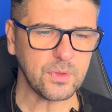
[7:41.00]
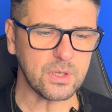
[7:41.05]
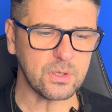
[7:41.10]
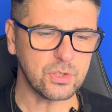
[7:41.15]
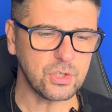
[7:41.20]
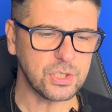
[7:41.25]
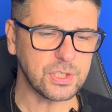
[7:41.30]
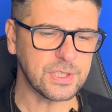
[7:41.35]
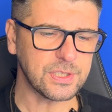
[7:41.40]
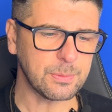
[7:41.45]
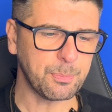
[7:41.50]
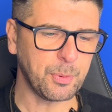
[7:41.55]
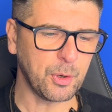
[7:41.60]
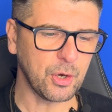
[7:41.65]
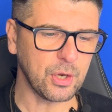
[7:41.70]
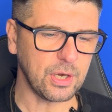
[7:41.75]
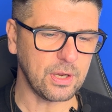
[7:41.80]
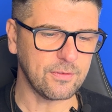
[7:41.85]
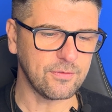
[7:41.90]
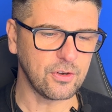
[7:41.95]
Just as a
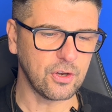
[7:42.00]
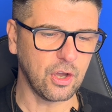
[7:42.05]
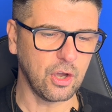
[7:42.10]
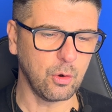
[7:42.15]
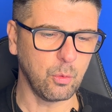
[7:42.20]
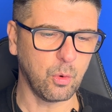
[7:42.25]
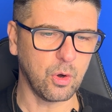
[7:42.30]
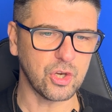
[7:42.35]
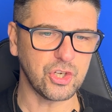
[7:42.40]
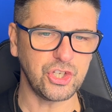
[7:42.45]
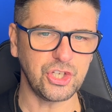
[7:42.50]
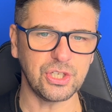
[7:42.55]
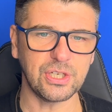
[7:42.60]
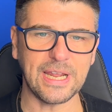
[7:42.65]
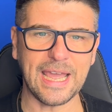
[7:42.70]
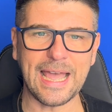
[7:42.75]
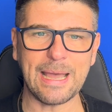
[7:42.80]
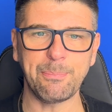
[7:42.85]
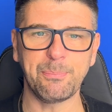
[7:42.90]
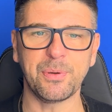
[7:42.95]
point of note, what should
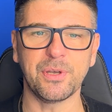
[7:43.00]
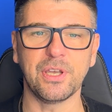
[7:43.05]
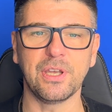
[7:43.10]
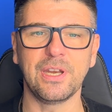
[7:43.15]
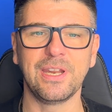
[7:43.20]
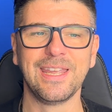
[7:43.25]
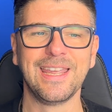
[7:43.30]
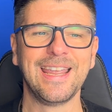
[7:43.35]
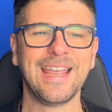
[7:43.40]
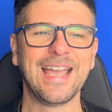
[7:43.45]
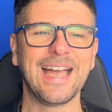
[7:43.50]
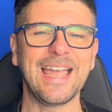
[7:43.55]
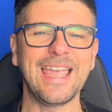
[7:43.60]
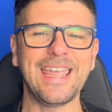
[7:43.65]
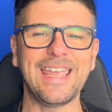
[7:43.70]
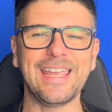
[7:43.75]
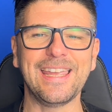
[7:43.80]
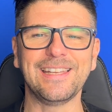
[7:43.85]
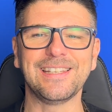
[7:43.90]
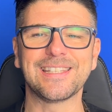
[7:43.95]
happen
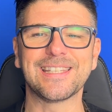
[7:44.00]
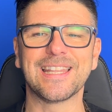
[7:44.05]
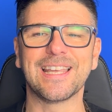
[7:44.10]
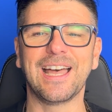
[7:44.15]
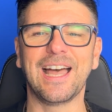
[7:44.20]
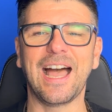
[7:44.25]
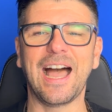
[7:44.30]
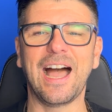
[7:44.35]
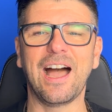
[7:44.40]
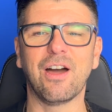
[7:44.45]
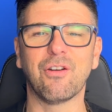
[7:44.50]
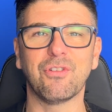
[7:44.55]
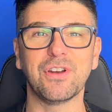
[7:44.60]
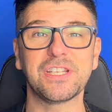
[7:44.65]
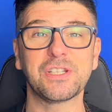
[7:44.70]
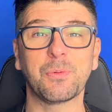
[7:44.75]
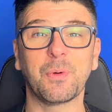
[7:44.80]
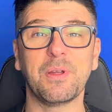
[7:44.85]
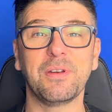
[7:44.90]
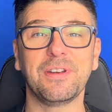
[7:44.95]
is that our
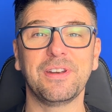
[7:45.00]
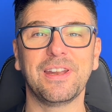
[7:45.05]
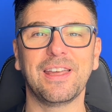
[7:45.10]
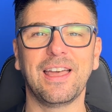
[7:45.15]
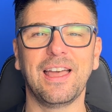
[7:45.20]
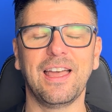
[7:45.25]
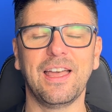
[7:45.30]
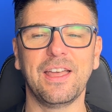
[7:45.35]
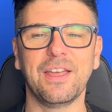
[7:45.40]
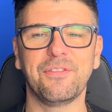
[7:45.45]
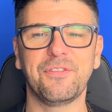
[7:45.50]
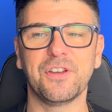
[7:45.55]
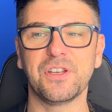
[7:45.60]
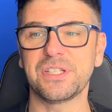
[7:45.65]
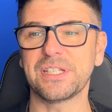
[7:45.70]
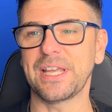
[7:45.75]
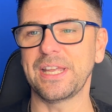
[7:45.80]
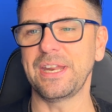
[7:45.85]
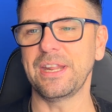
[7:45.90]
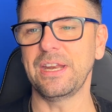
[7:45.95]
risk when uh,
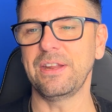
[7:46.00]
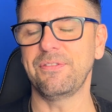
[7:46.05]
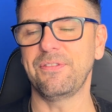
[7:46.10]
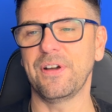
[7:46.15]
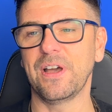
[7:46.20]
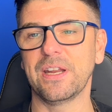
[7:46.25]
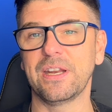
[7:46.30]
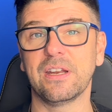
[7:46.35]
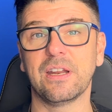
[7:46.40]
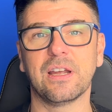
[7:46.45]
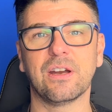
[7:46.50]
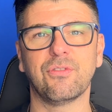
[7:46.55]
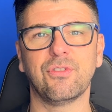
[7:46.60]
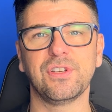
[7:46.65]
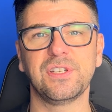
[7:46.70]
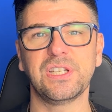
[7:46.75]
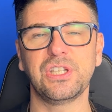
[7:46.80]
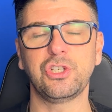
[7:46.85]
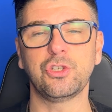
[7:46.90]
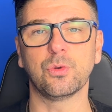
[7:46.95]
first identified and our
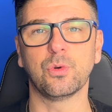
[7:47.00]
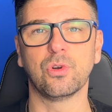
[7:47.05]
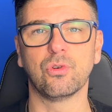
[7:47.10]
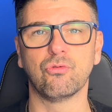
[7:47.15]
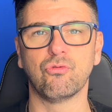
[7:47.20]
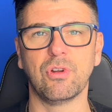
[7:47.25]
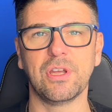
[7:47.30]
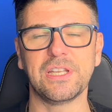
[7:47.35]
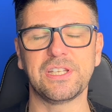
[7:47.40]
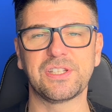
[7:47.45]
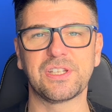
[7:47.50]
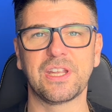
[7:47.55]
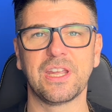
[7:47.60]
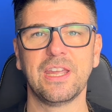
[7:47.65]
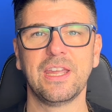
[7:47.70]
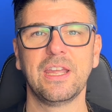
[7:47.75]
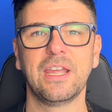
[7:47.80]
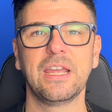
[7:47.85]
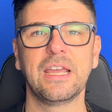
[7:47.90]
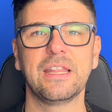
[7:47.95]
residual risk,
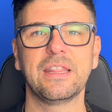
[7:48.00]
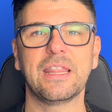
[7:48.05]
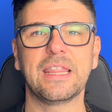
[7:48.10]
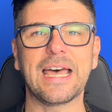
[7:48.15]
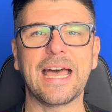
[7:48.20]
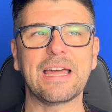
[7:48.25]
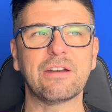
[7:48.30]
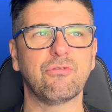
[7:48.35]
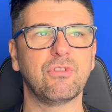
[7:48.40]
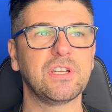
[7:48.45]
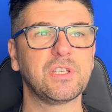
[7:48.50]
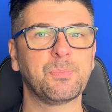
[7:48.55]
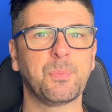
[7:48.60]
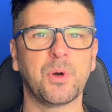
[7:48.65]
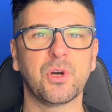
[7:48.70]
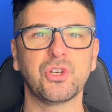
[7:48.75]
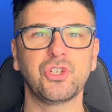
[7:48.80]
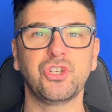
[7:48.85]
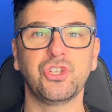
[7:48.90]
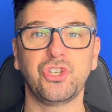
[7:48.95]
that risk
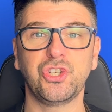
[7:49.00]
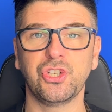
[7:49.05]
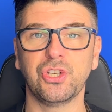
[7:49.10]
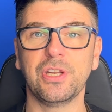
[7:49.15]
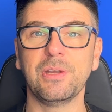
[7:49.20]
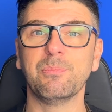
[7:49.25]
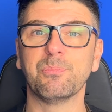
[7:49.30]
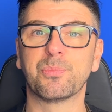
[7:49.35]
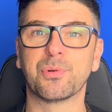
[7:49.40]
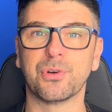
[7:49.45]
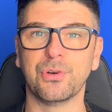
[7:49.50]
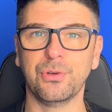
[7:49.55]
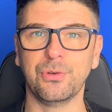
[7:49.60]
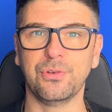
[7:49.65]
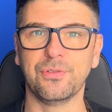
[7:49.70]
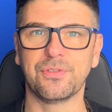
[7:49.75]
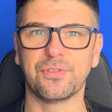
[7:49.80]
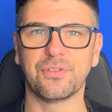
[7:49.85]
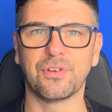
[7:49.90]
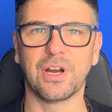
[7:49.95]
posture should
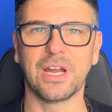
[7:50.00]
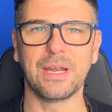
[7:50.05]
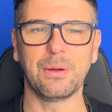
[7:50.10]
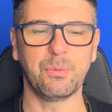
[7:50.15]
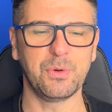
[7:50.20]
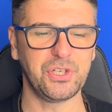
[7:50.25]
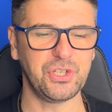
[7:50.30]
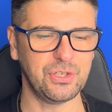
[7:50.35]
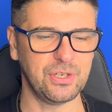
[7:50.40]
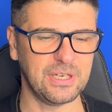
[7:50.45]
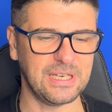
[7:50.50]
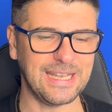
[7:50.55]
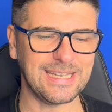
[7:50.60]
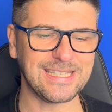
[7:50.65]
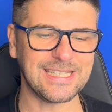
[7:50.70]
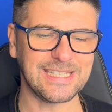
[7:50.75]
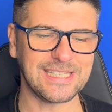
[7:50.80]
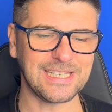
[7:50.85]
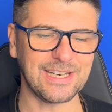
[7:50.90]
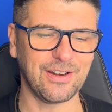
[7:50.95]
improve, right? We shouldn't
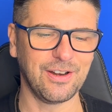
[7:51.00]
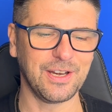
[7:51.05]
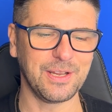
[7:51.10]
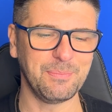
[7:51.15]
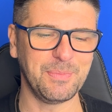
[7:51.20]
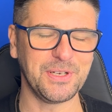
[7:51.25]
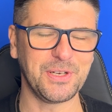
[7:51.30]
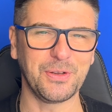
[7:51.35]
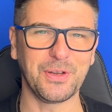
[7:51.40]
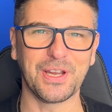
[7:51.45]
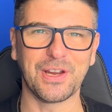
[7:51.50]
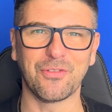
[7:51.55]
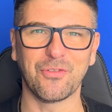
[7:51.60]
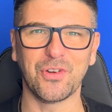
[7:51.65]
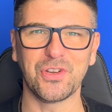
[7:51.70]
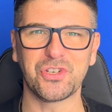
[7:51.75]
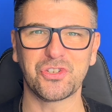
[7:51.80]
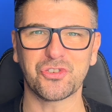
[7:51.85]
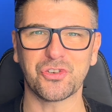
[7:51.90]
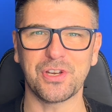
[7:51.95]
necessarily be doing a
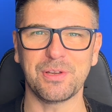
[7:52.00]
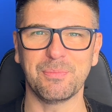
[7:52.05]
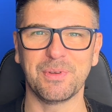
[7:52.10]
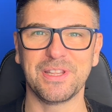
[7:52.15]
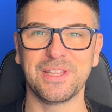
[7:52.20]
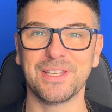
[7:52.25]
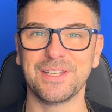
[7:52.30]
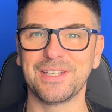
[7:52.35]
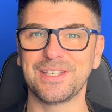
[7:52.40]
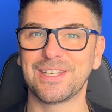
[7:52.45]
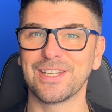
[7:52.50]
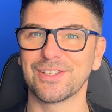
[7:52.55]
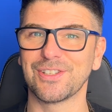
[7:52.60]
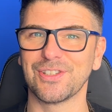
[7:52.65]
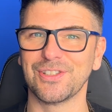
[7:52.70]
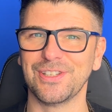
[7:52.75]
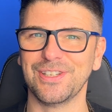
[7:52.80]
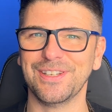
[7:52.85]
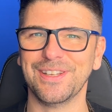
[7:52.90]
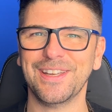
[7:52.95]
risk treatment that
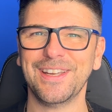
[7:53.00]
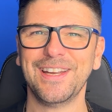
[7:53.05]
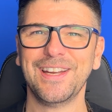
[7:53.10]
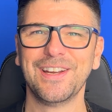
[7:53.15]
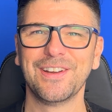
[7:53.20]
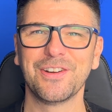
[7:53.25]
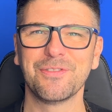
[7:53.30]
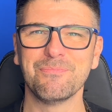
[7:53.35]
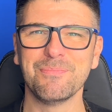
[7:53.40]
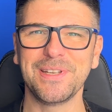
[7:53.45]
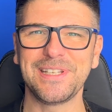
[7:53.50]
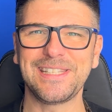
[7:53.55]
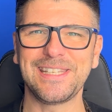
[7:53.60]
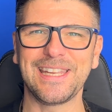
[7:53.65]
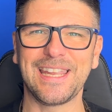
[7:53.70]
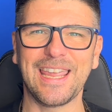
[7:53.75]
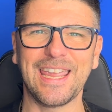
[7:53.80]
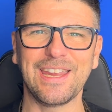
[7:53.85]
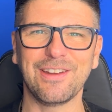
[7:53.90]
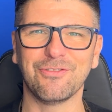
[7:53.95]
doesn't
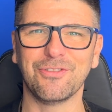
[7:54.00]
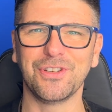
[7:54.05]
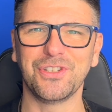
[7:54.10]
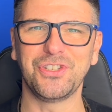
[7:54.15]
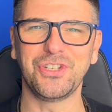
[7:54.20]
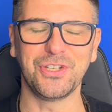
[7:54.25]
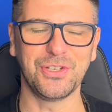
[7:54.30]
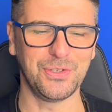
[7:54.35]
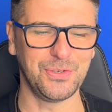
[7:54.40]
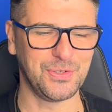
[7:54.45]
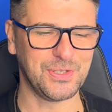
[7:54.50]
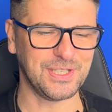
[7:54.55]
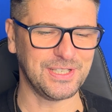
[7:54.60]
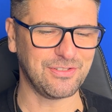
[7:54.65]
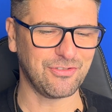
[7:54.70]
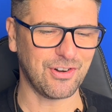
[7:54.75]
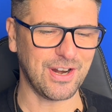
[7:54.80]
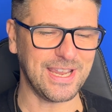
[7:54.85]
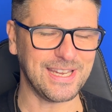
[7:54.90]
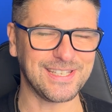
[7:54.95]
mitigate, reduce,
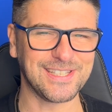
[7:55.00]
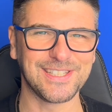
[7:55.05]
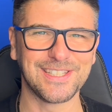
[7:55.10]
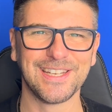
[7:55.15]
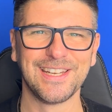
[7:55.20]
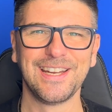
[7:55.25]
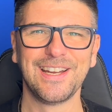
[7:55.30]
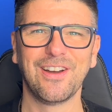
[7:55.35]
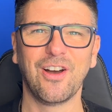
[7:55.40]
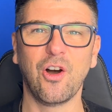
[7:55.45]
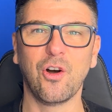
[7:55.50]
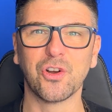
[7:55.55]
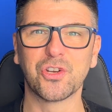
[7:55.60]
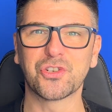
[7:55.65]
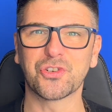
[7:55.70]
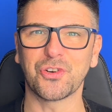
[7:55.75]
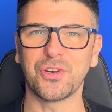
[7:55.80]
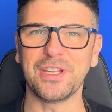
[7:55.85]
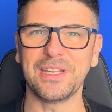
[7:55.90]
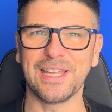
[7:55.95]
address, or
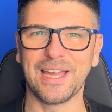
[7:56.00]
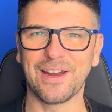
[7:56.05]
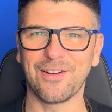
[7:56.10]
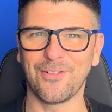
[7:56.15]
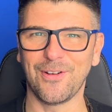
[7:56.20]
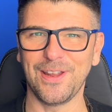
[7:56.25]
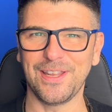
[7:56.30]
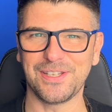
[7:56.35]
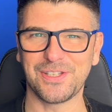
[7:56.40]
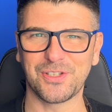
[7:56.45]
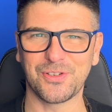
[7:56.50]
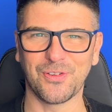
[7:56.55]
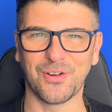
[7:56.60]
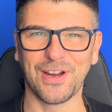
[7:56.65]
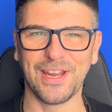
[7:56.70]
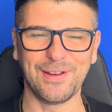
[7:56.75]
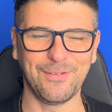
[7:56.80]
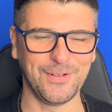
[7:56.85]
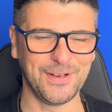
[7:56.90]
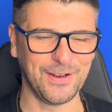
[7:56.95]
treat that risk,
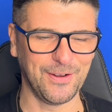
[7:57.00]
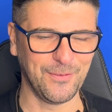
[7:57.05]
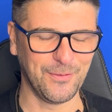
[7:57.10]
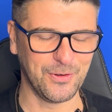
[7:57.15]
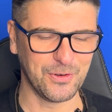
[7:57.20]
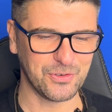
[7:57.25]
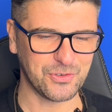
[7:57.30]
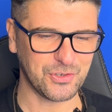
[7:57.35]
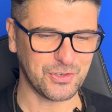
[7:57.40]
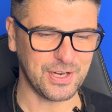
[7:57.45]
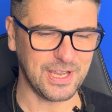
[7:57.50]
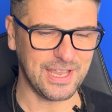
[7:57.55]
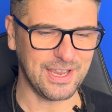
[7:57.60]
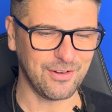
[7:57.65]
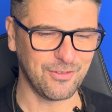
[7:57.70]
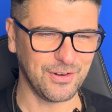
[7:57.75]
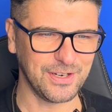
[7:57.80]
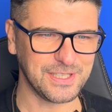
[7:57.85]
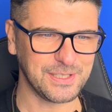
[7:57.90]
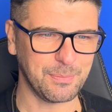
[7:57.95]
right? We don't want tr- uh,
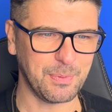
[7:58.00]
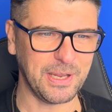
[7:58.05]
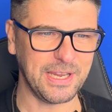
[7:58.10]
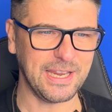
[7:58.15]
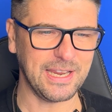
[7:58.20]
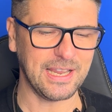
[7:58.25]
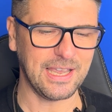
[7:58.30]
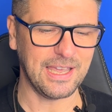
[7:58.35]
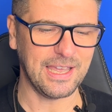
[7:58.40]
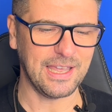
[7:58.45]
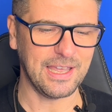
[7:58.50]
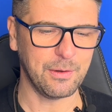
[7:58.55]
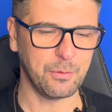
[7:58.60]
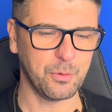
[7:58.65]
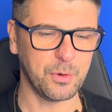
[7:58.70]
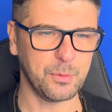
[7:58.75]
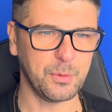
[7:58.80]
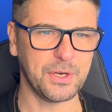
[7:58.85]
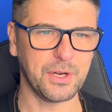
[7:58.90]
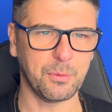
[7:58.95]
risk being, uh,
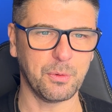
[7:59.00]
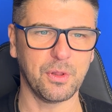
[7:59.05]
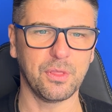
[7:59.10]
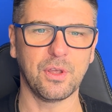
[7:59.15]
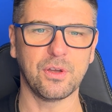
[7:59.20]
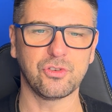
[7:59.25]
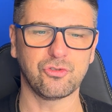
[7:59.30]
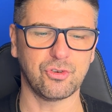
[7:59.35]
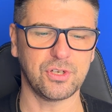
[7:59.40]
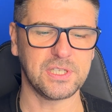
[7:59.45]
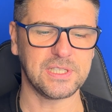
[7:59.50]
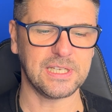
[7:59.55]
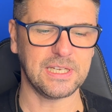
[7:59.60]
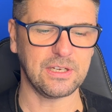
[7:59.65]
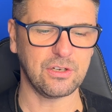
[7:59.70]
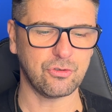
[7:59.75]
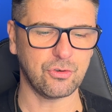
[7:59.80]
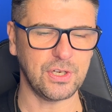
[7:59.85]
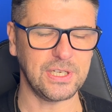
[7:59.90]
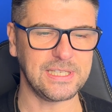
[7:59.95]
we don't want those risks
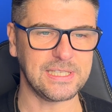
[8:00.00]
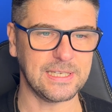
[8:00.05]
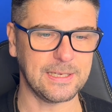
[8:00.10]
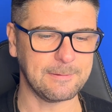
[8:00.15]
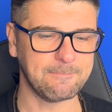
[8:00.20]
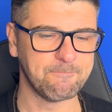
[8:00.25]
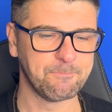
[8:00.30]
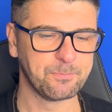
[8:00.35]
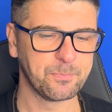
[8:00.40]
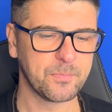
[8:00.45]
increasing.